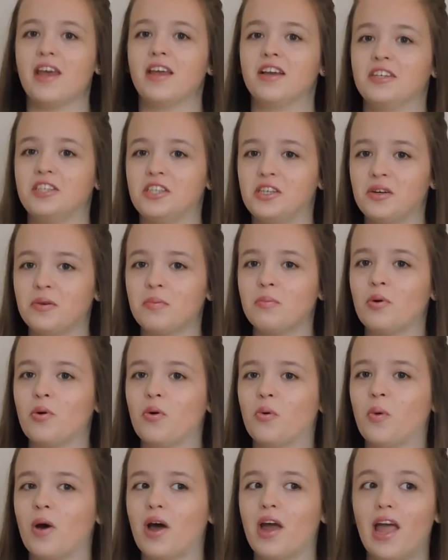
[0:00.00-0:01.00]
because you can
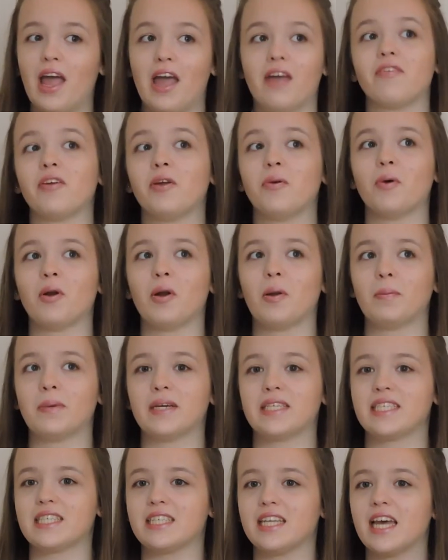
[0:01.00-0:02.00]
put whatever you want on
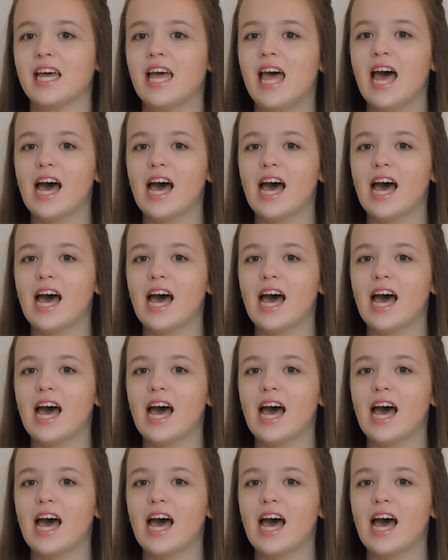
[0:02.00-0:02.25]
pasta.